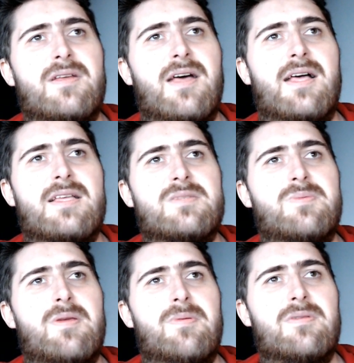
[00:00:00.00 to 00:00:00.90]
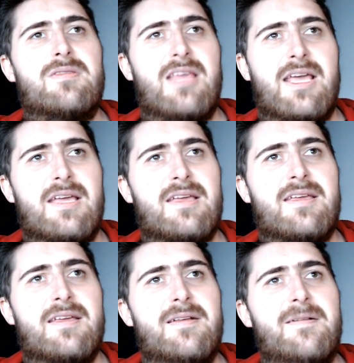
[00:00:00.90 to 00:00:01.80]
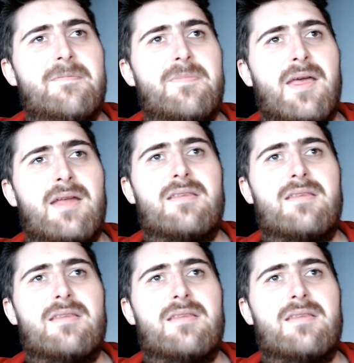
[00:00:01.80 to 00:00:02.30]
as people think, and I